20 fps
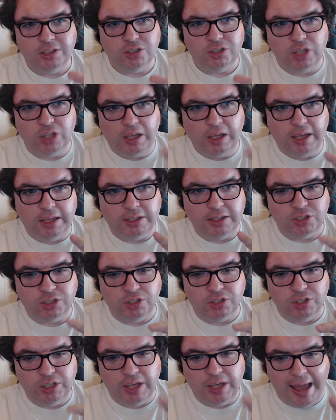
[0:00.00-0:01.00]
does
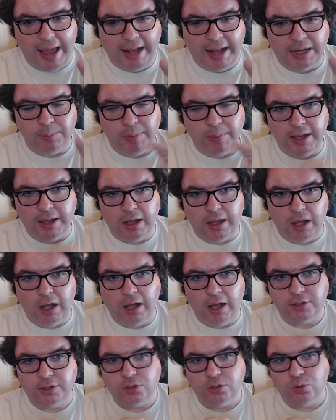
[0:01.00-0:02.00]
the anime
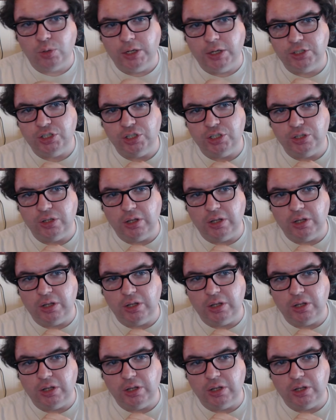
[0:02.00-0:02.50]
on Crunchy